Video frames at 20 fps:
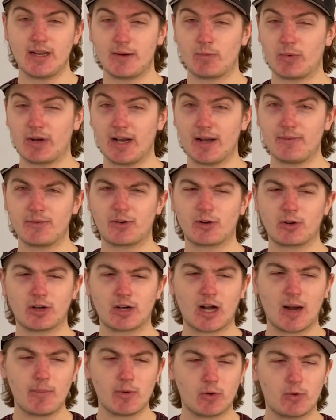and we have a
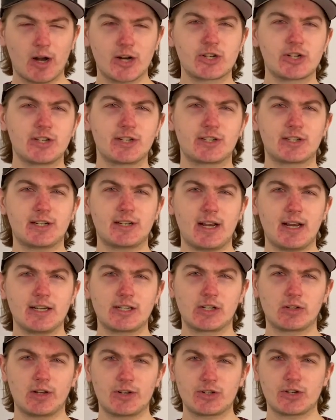couple questions today,
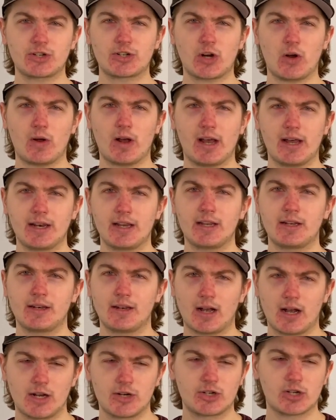so let's just go ahead
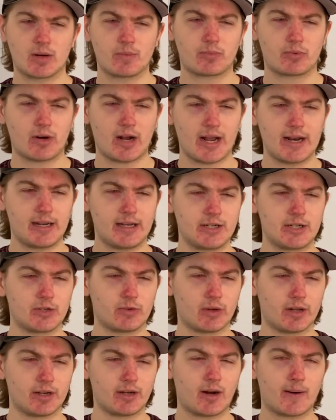and jump right into
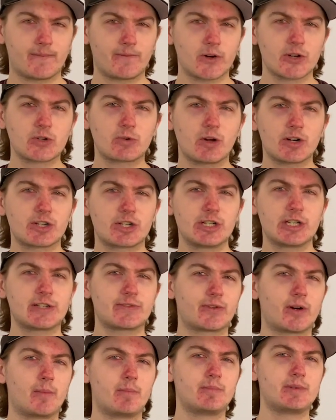it. Our first question is
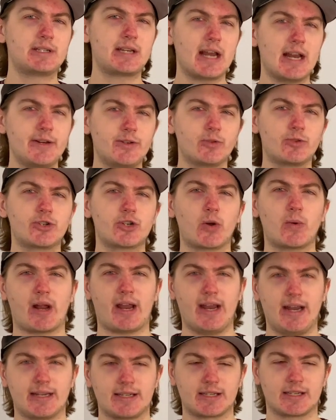from Daniel
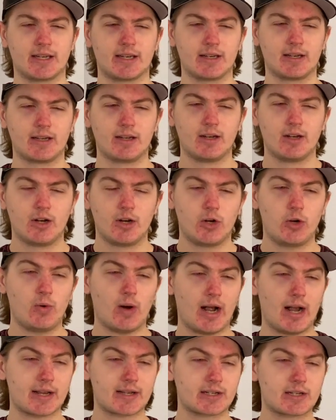Johansson, who
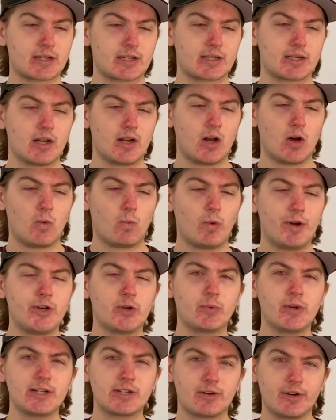asks, when you
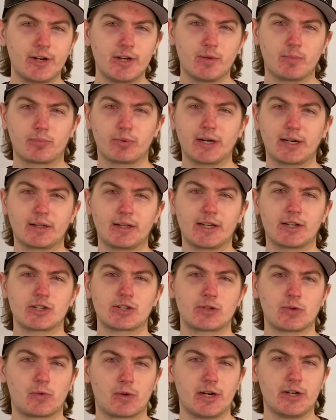restarted your BrickLink
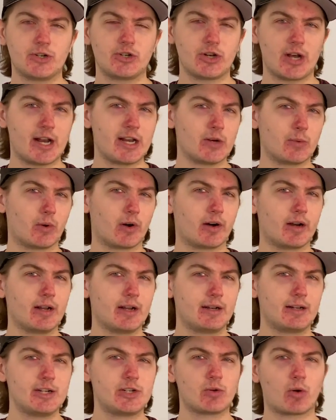store in January,
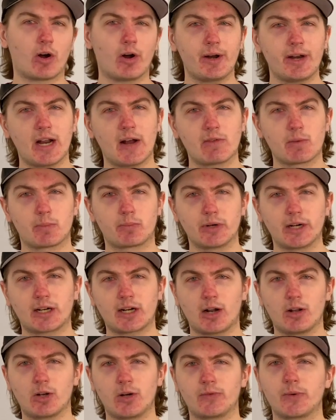did you already have a brick
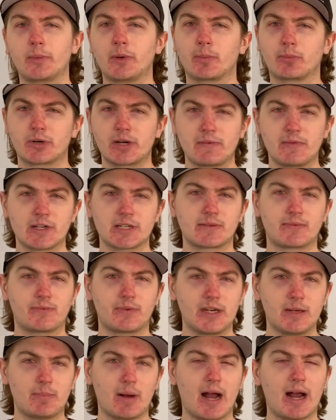color from your previous
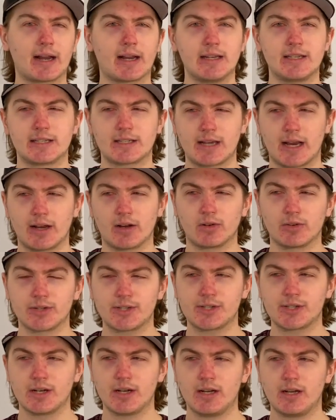feedback and
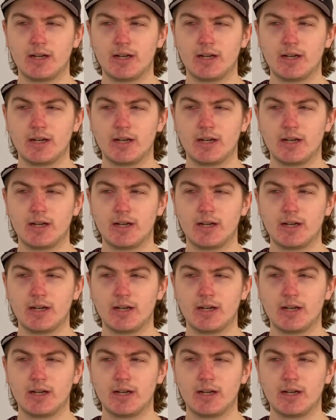sales?